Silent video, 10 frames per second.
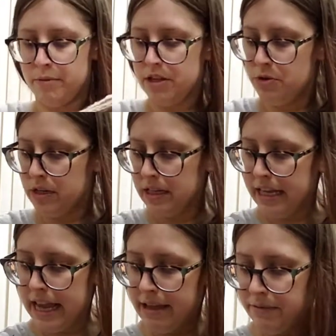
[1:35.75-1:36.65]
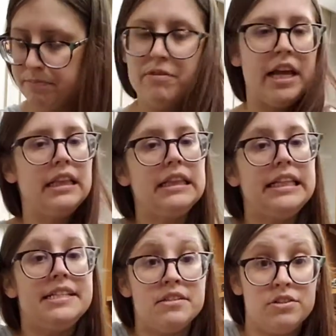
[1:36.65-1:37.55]
You can get at
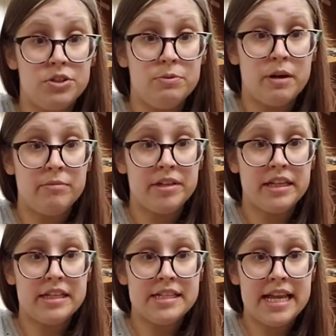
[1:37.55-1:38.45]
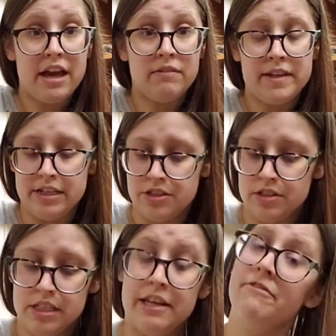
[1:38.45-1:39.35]
least 2 pumpkins out of each
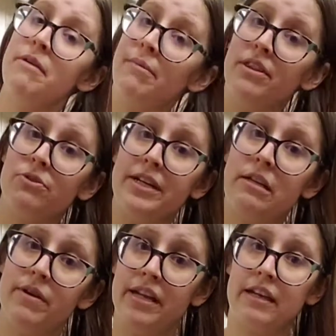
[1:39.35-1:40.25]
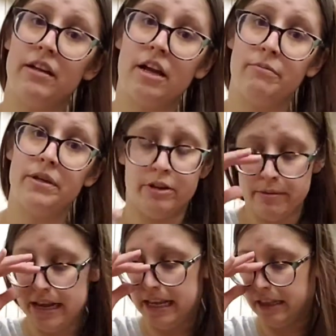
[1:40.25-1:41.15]
sleeve, maybe 3 depending on how big you're
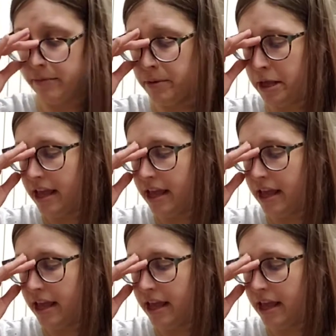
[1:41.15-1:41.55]
making them.